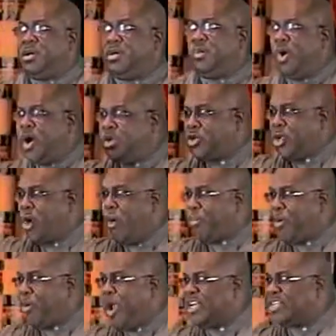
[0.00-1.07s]
One
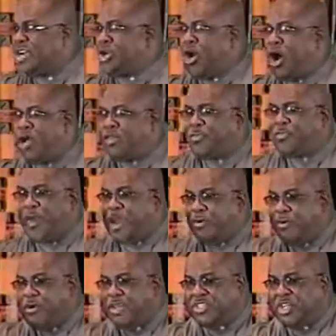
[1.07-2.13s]
corporation called the
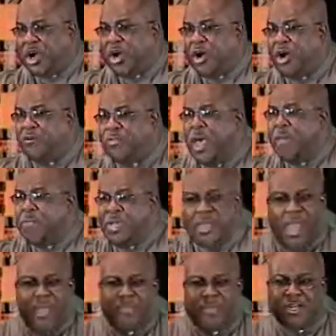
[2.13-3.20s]
Federal Reserve
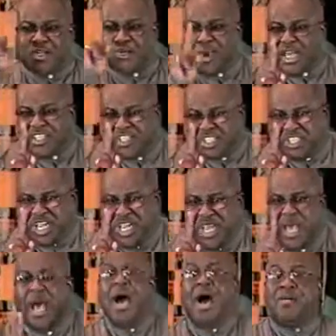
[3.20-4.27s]
became the
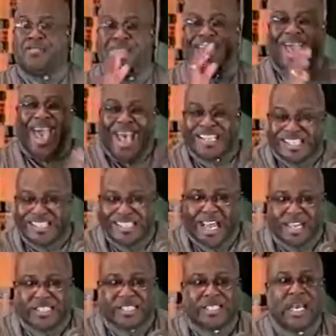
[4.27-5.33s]
trustee of the
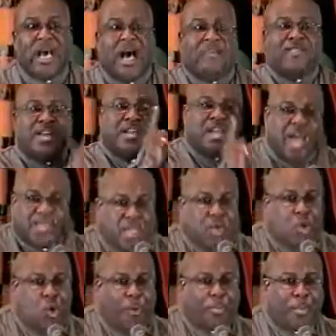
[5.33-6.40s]
assets of another
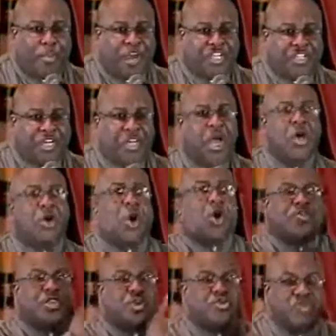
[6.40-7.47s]
corporation
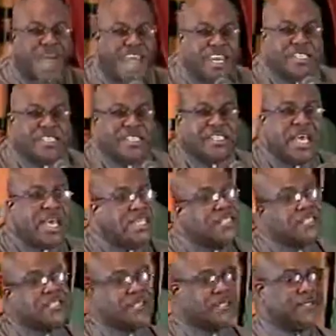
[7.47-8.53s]
called the United
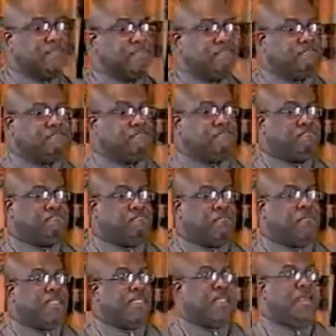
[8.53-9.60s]
States.
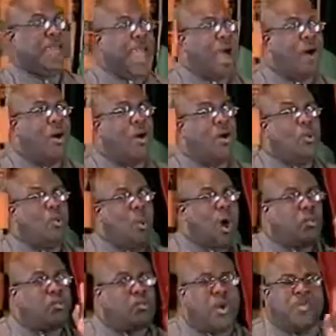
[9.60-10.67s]
Now,
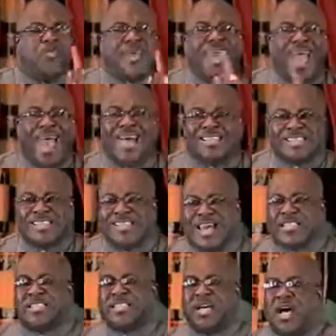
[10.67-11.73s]
what were the
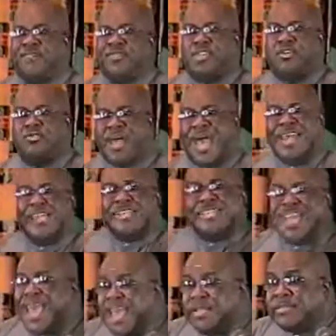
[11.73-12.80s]
assets of the United
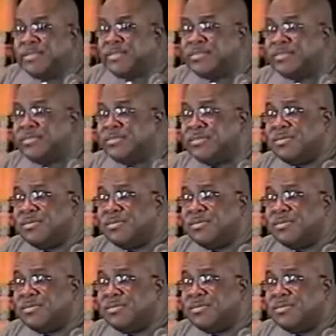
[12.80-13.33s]
States?